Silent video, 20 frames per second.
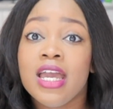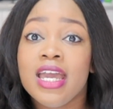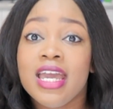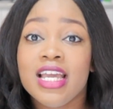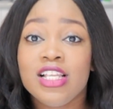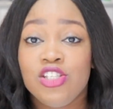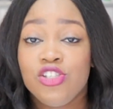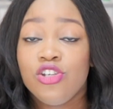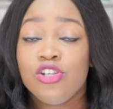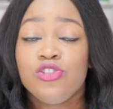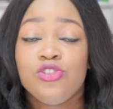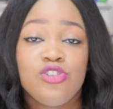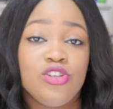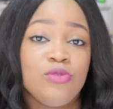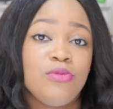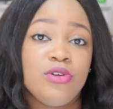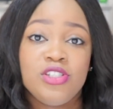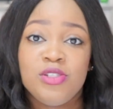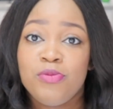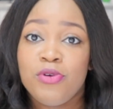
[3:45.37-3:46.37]
It's just so
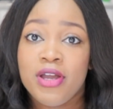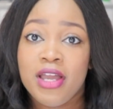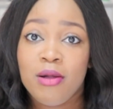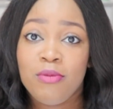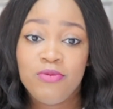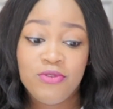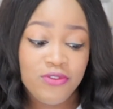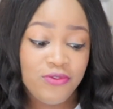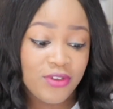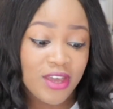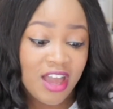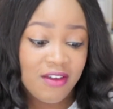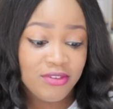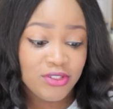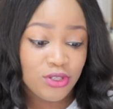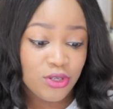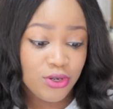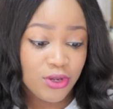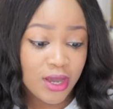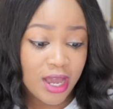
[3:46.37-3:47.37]
much more helpful if you have
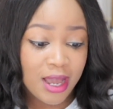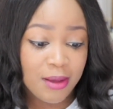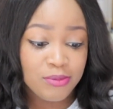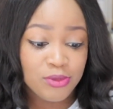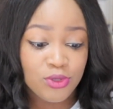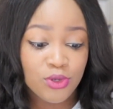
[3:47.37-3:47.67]
it on your app.